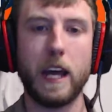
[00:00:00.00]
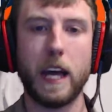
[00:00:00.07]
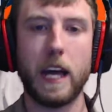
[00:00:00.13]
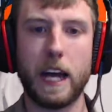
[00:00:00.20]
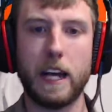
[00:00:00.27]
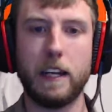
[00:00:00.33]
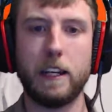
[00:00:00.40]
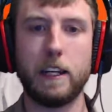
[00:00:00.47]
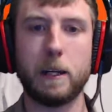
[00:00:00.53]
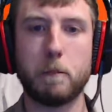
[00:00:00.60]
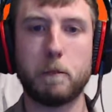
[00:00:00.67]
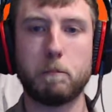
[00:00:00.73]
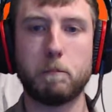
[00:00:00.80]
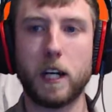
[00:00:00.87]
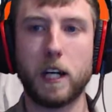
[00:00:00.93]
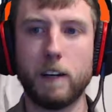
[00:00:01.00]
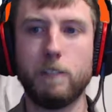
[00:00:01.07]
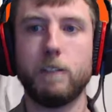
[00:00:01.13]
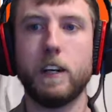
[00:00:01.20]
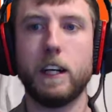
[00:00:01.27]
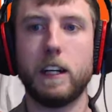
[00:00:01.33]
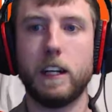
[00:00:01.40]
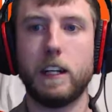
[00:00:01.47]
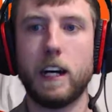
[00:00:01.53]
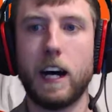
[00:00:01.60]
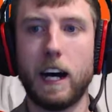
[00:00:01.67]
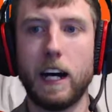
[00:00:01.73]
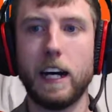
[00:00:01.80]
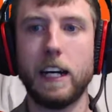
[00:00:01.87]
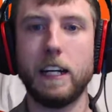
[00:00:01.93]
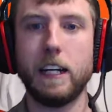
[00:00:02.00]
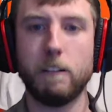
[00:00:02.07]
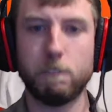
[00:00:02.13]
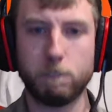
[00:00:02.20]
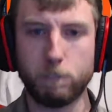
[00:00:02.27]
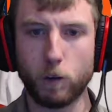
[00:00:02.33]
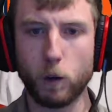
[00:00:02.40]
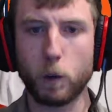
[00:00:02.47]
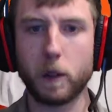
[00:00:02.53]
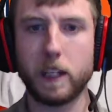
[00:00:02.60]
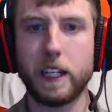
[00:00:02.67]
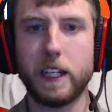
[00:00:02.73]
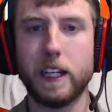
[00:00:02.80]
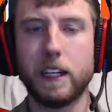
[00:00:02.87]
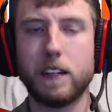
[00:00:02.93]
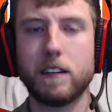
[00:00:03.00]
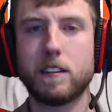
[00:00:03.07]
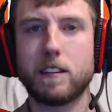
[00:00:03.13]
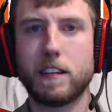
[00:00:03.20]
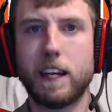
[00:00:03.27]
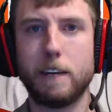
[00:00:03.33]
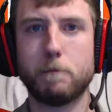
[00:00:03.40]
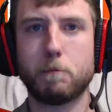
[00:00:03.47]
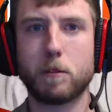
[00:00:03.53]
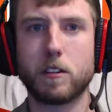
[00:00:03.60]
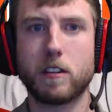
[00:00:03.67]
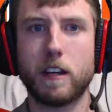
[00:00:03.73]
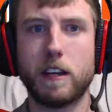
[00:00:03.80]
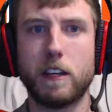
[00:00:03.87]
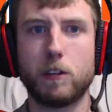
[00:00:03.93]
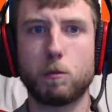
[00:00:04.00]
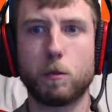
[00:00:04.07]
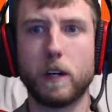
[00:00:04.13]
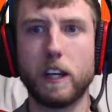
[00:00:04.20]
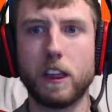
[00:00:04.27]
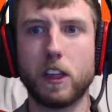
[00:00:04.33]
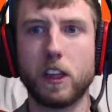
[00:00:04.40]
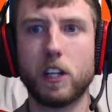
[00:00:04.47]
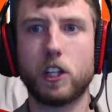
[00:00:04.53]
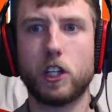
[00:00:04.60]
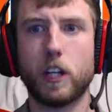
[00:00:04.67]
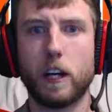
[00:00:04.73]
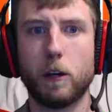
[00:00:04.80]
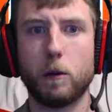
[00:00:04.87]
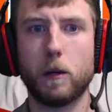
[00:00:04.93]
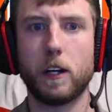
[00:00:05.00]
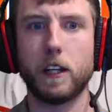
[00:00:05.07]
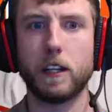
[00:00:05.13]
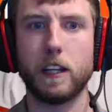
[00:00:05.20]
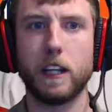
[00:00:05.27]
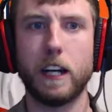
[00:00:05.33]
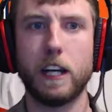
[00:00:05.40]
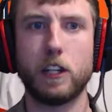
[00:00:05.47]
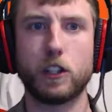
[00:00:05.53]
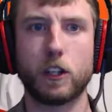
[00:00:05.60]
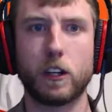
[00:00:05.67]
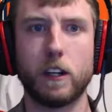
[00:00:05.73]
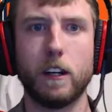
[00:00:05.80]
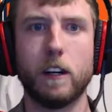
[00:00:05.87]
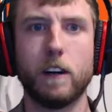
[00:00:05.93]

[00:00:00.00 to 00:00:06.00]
And then above 940 save percentage with a shutout on the ledger